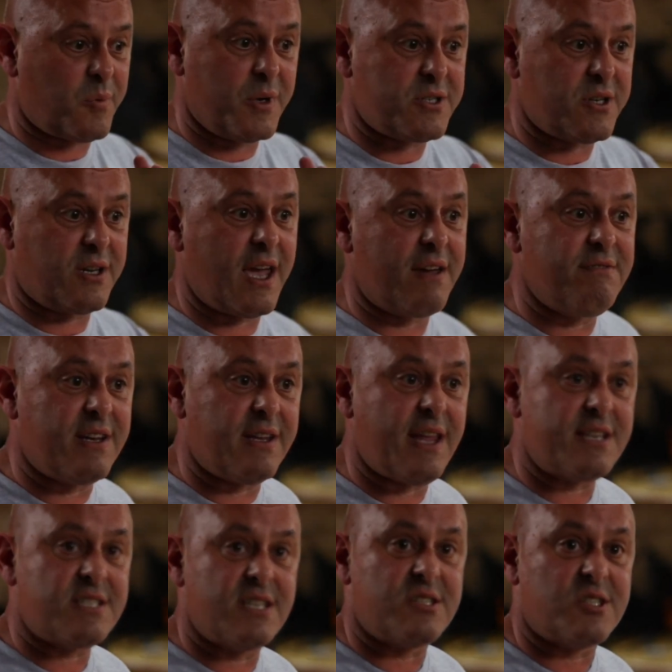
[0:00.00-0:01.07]
we should get rid of
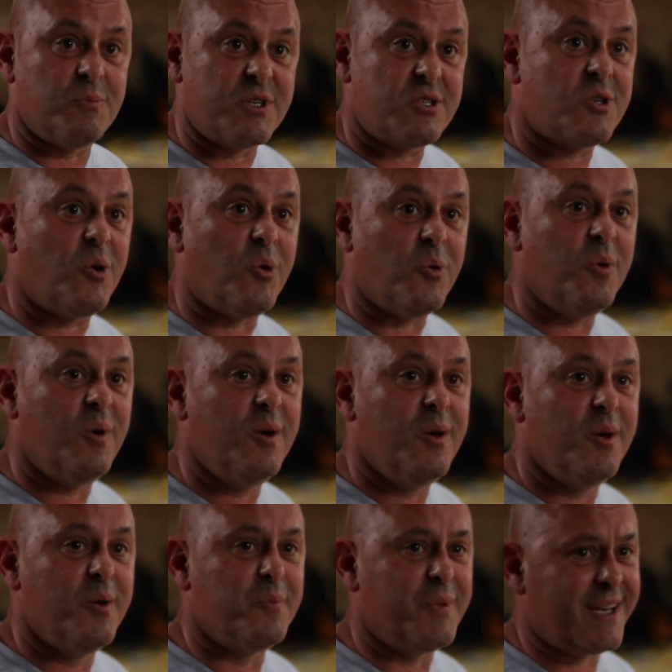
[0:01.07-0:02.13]
that system at all.
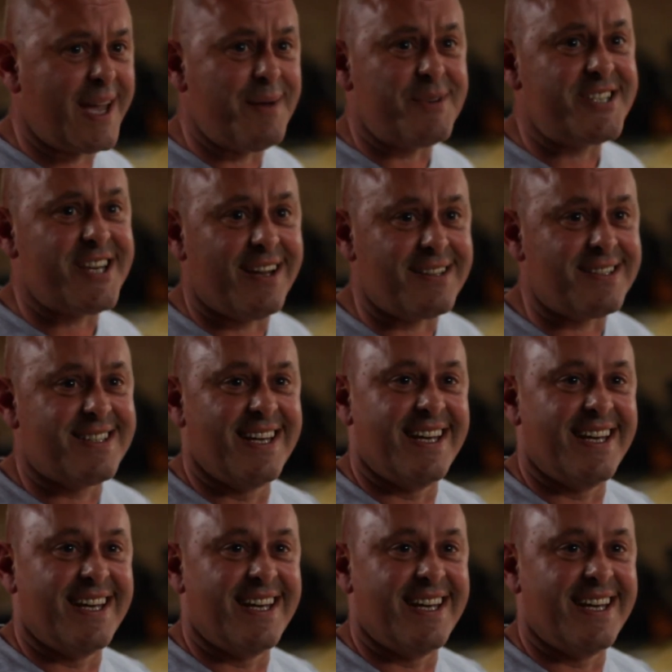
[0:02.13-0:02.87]
It can be changed,